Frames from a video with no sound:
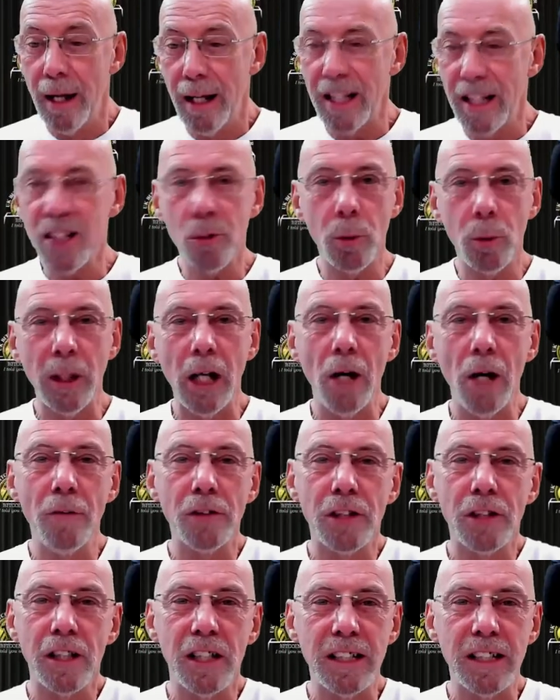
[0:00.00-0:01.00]
Let's swing
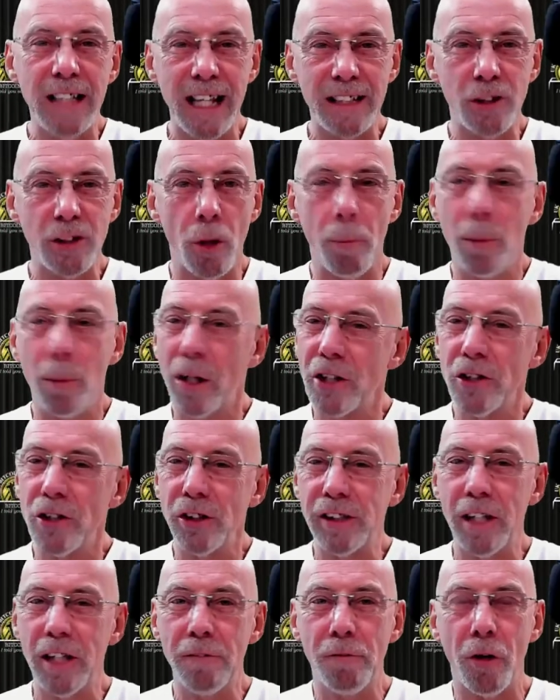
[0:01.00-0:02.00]
over to the desktop because
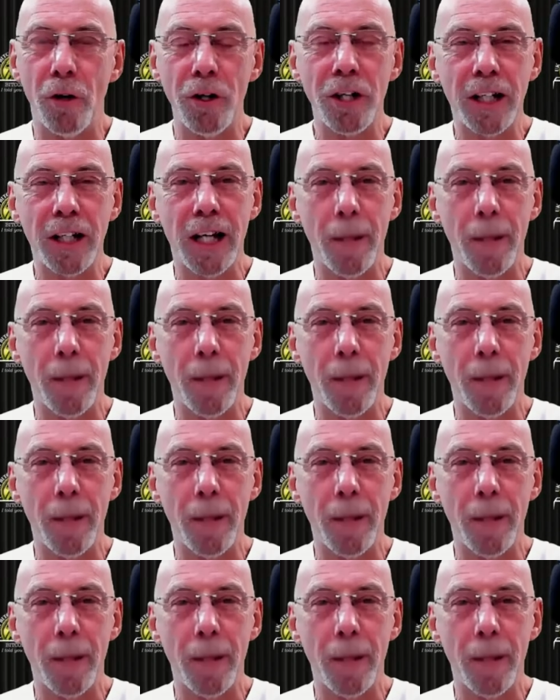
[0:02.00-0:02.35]
I did find a